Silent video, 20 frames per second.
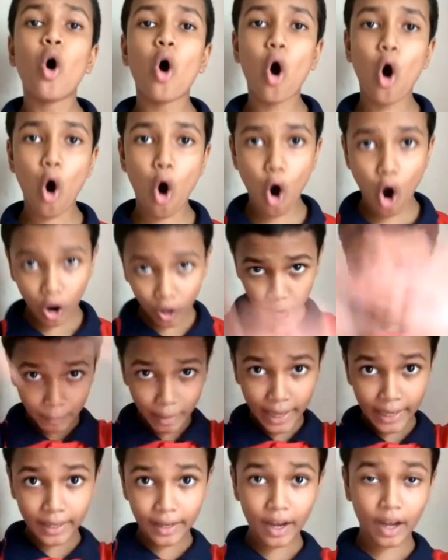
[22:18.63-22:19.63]
All
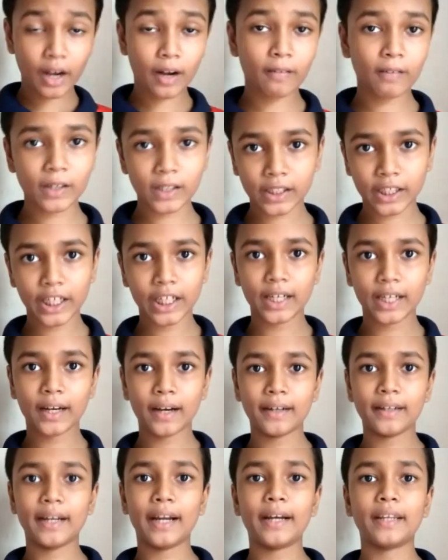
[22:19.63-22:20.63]
men are our
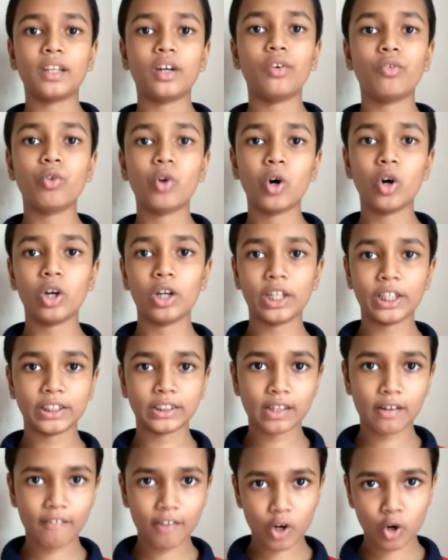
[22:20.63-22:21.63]
kindred and the world is
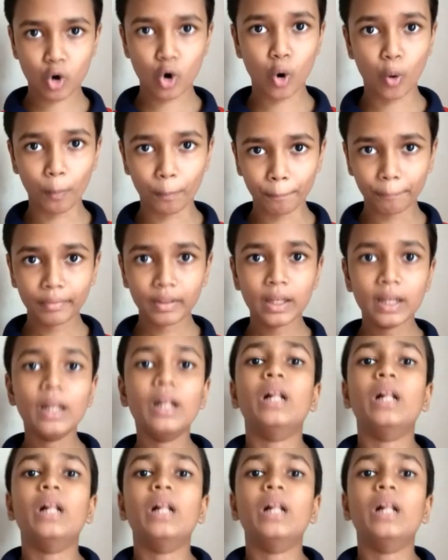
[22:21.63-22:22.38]
our home.